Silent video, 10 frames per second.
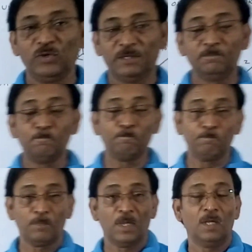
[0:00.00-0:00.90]
doing
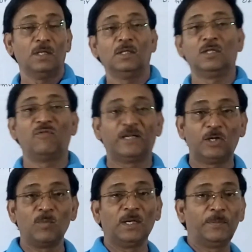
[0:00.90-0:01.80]
the
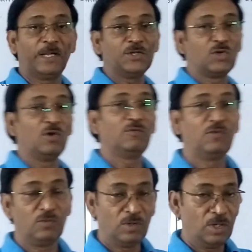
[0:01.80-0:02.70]
vector multiplication of
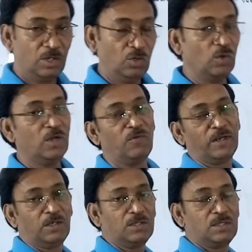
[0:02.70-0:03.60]
unit
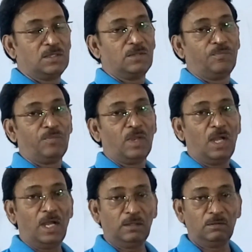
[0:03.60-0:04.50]
vectors,
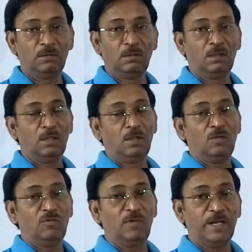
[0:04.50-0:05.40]
and
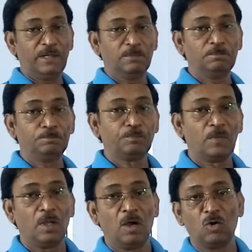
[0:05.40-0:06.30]
we will learn
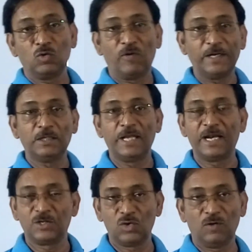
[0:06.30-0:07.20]
how to find the
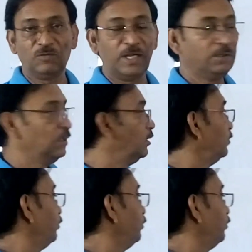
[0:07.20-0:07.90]
direction of that.